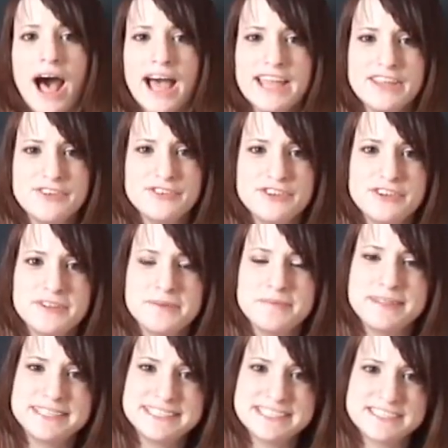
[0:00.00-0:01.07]
Hi YouTube,
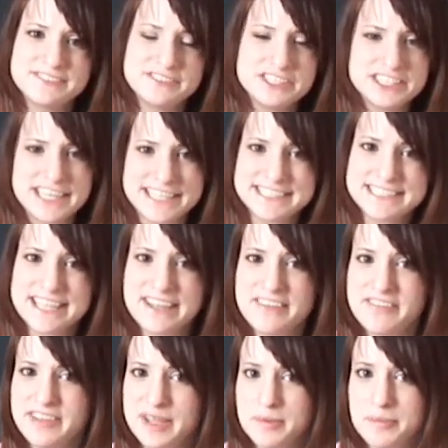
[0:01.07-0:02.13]
this is Francesca
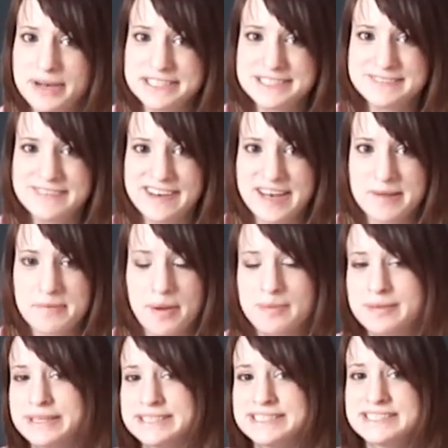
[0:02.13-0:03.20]
via Breastfeeding
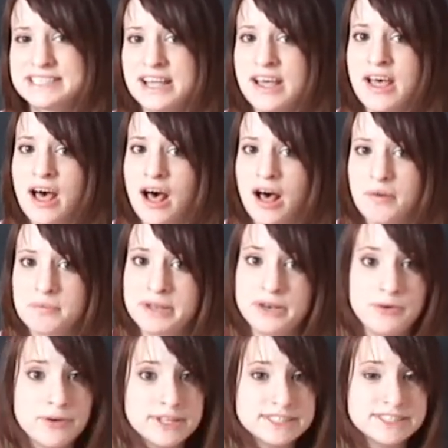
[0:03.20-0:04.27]
Mamas. I
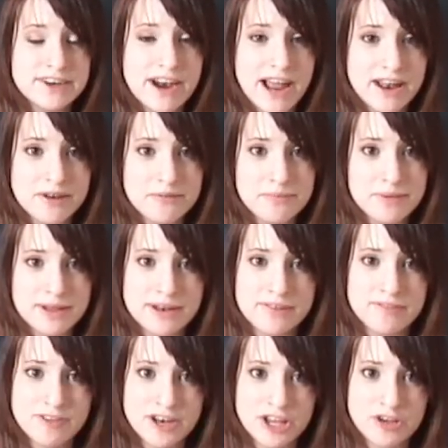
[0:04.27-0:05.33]
noticed there hadn't been a
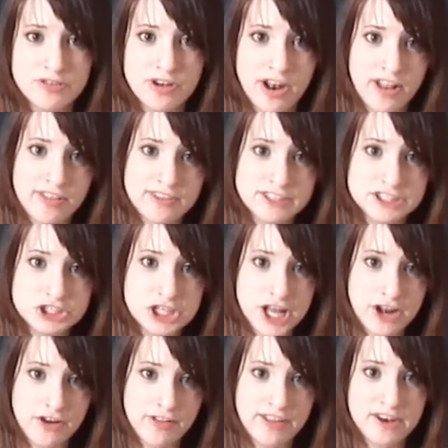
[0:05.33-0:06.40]
video done on this
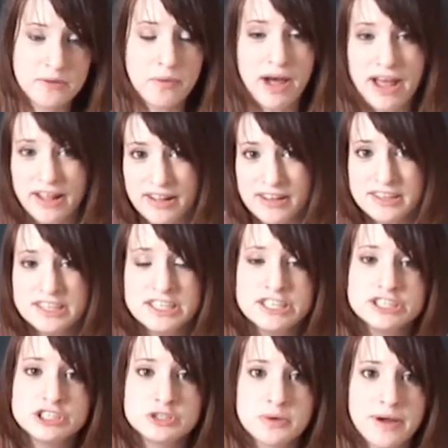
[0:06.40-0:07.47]
channel in a while,
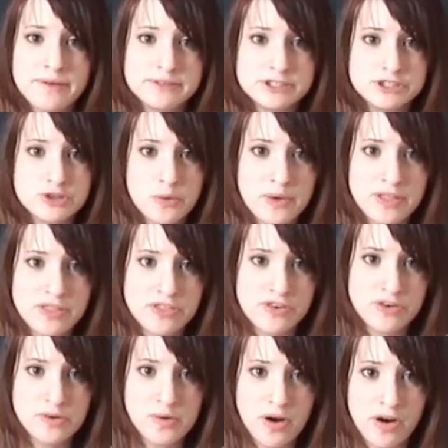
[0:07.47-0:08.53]
so I was going
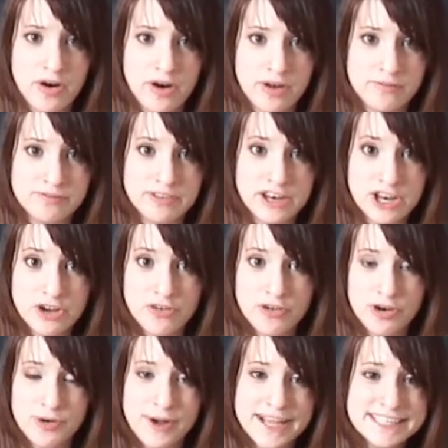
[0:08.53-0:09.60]
through our video
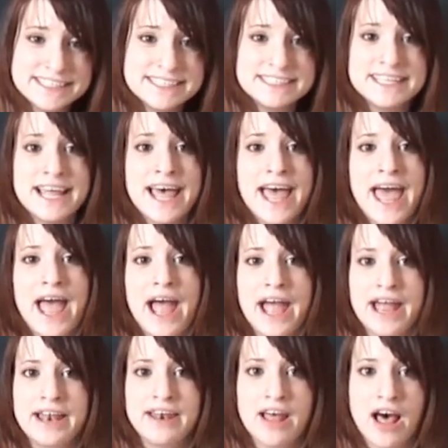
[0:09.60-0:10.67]
requests
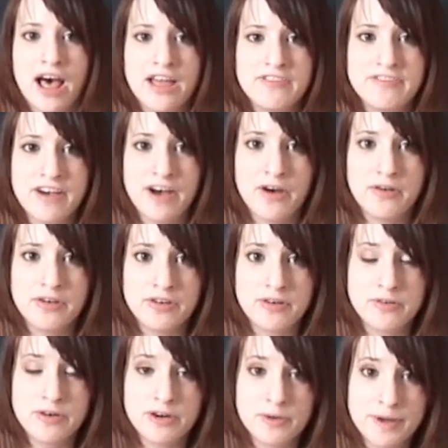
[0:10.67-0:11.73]
and I found a
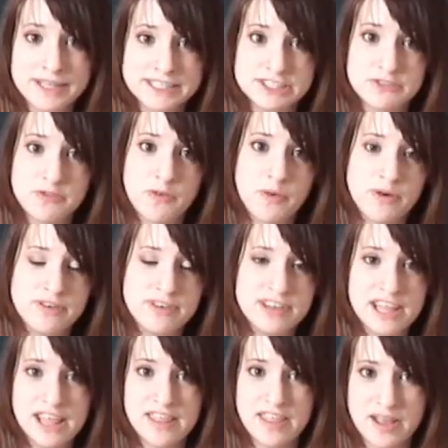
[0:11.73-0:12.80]
request for
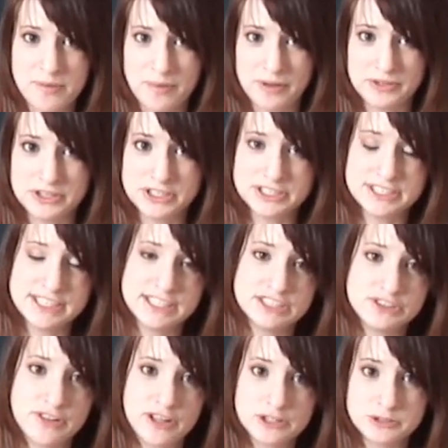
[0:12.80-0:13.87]
teething while nursing,
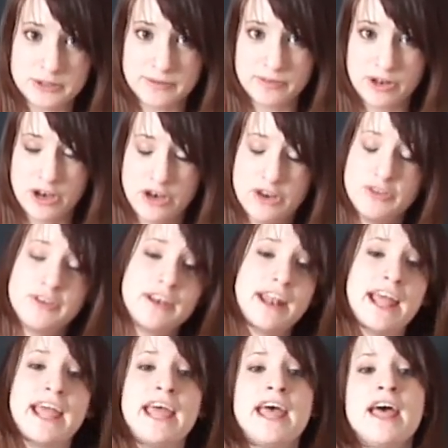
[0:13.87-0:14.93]
so that's what I'm going to do
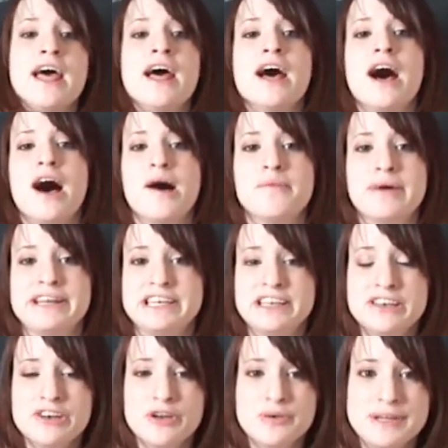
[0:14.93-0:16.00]
today. I
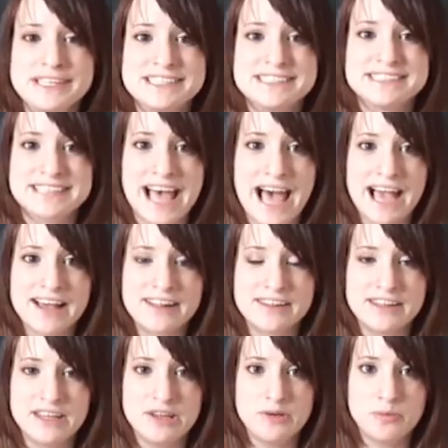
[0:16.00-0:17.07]
didn't know
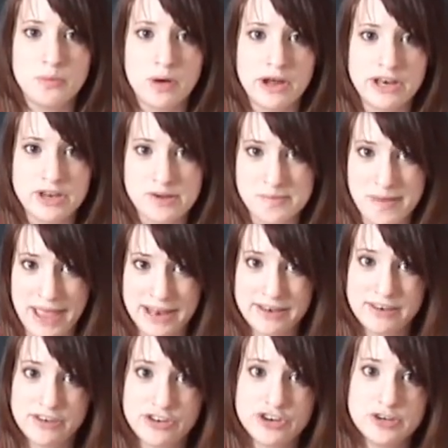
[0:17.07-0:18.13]
exactly what you meant
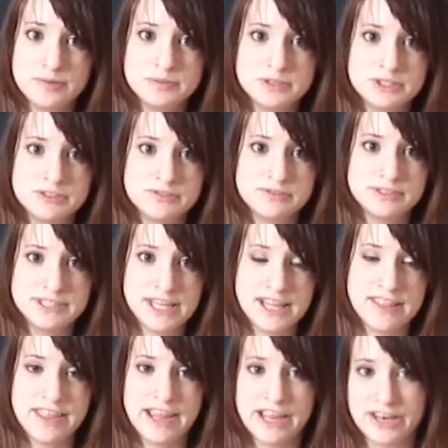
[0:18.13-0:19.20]
in terms of
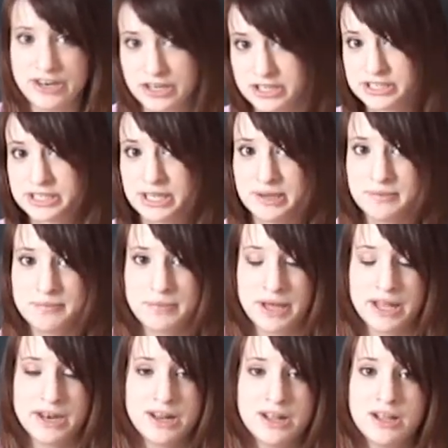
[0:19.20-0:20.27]
teething and nursing,
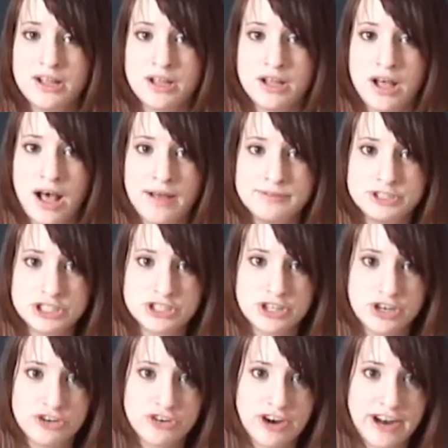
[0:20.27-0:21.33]
but I'm just
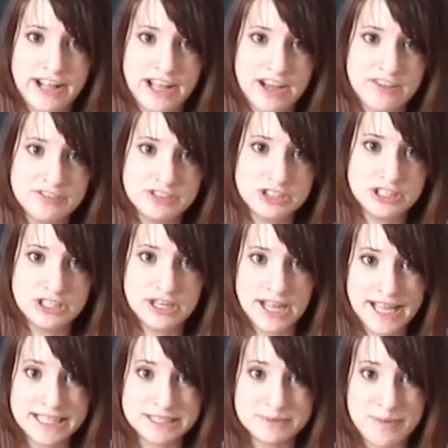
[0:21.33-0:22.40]
going to try to cover
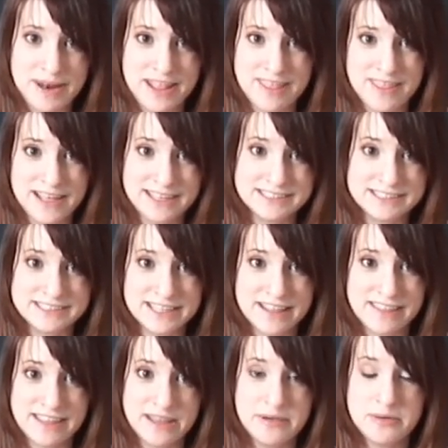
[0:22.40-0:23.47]
as many things as I
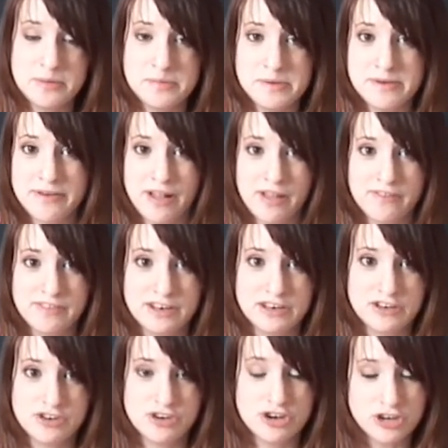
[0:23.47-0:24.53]
think would be relevant
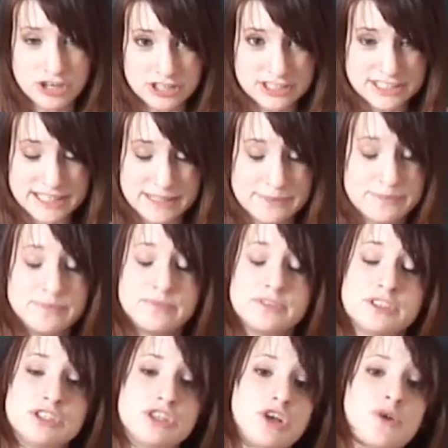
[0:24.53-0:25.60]
to nursing.
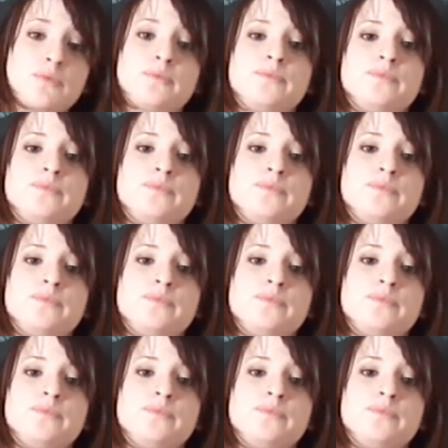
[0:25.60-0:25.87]
So.